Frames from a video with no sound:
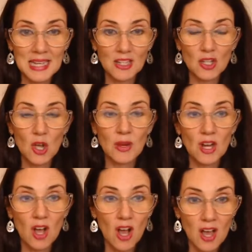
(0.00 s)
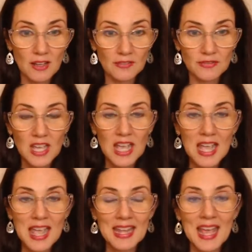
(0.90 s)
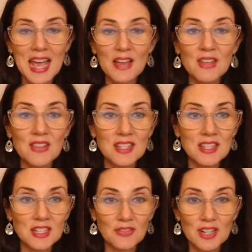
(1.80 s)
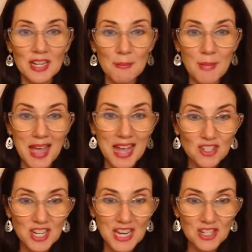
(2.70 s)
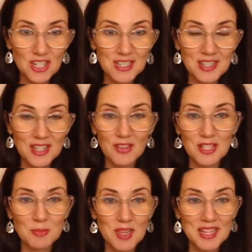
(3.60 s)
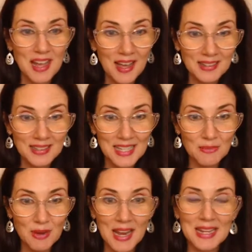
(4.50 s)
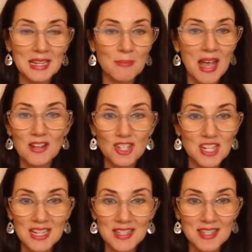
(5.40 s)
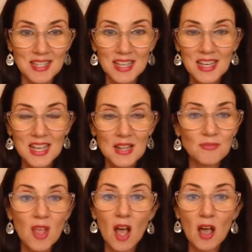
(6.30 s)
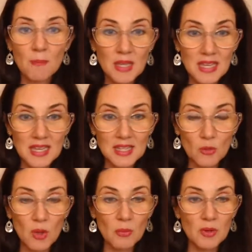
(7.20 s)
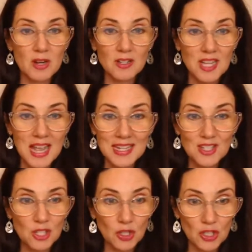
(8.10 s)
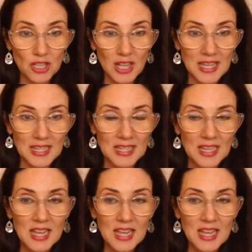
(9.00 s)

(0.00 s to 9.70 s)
and going off and having these different imaginations of us being ugly, right? And imagining us not being what we are intended to look like.